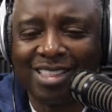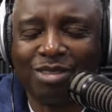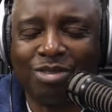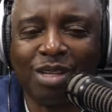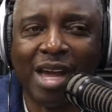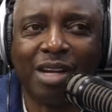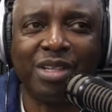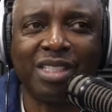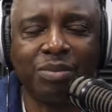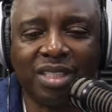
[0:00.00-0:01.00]
Somebody
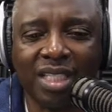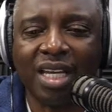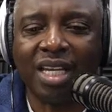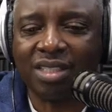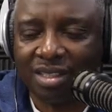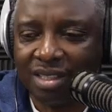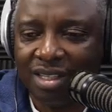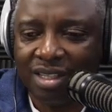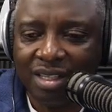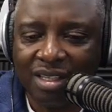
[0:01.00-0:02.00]
with some sense.
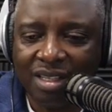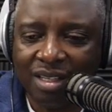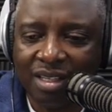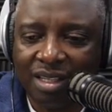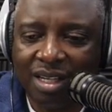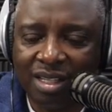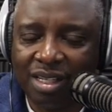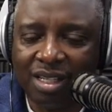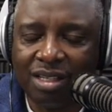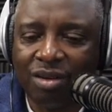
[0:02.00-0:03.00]

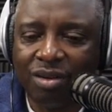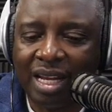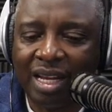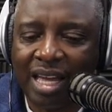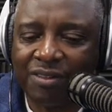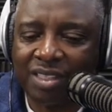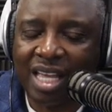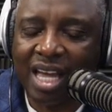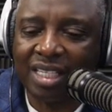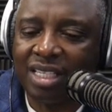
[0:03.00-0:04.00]
Life is
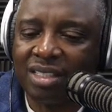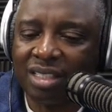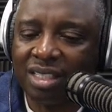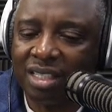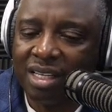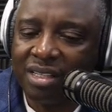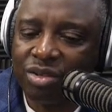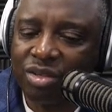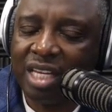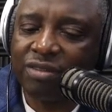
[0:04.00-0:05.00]
not easy. So
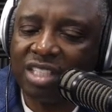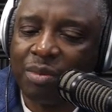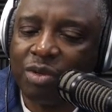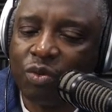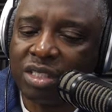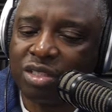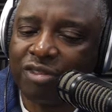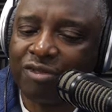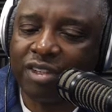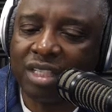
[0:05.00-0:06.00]
Keith, tell me, what's your
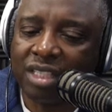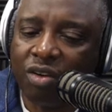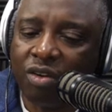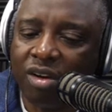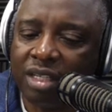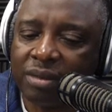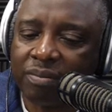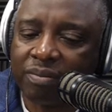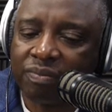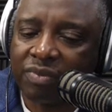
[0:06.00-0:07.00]
feeling on
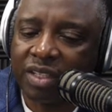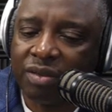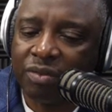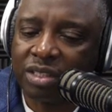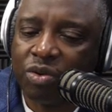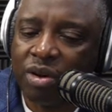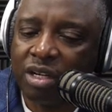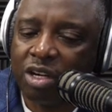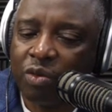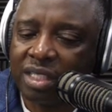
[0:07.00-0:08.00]
what's going
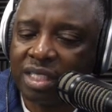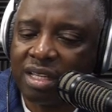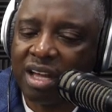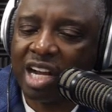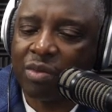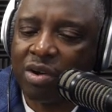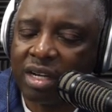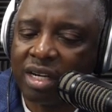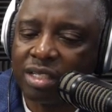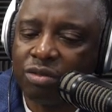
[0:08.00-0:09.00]
on with the stock
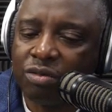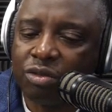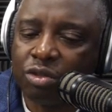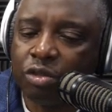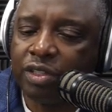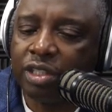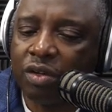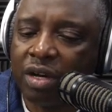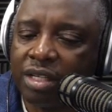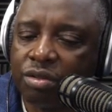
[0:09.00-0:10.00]
market? Are you
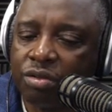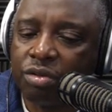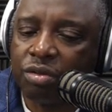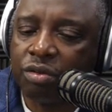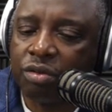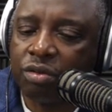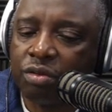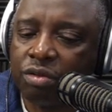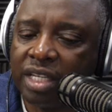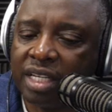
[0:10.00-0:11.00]
jovial? Are
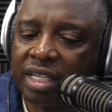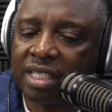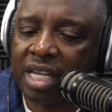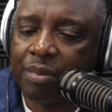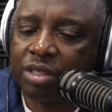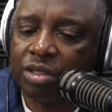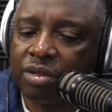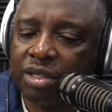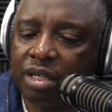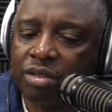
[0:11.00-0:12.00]
you thinking it's an
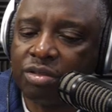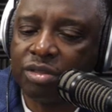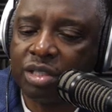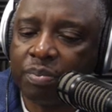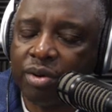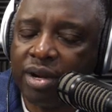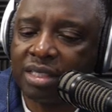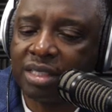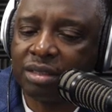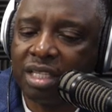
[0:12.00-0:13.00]
opportunity? Or are you
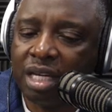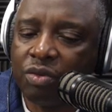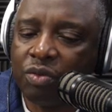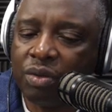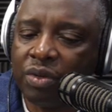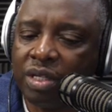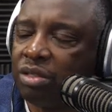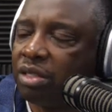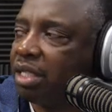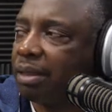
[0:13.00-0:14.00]
depressed? Tell me, what do you
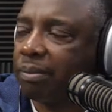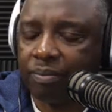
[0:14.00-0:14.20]
think?